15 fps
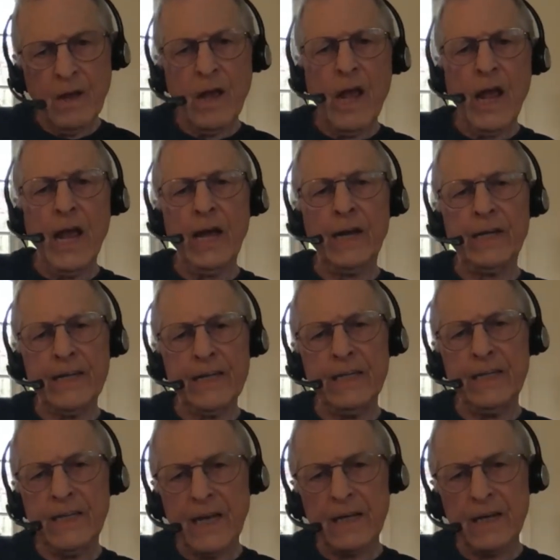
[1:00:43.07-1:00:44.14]
And in
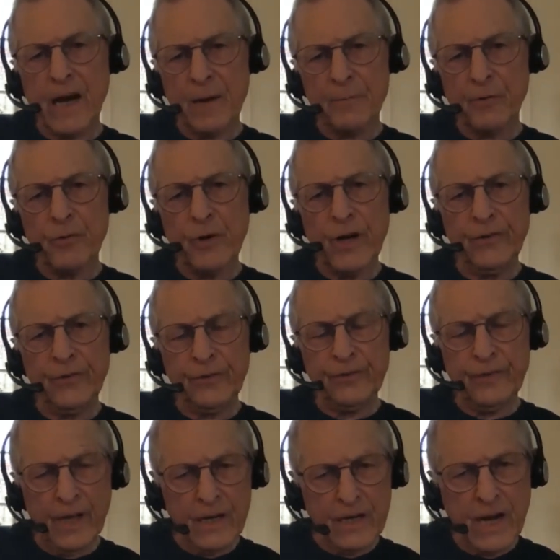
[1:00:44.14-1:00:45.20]
that operation,
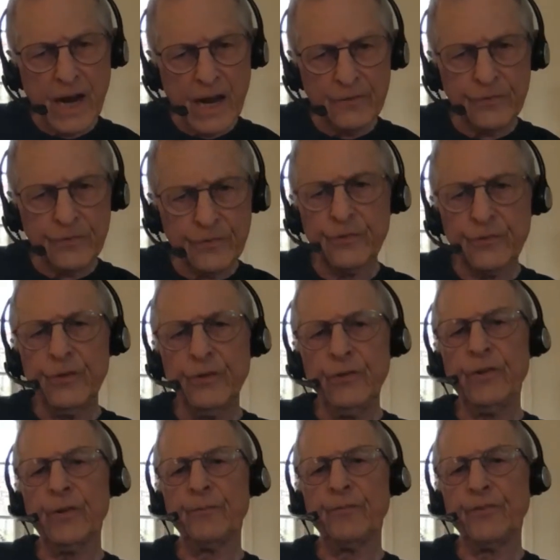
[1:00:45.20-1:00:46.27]
they gather to
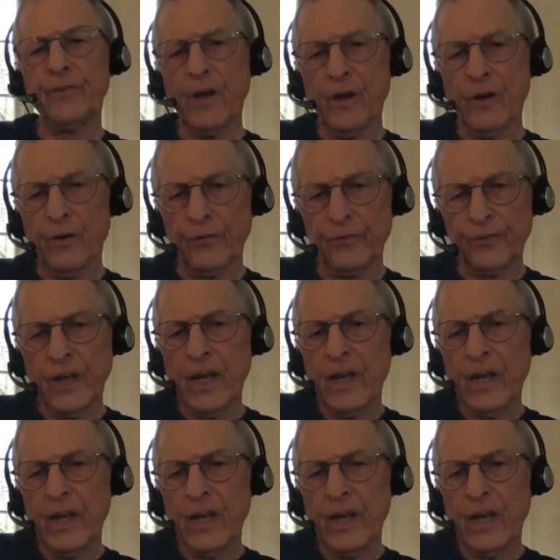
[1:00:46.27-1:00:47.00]
themselves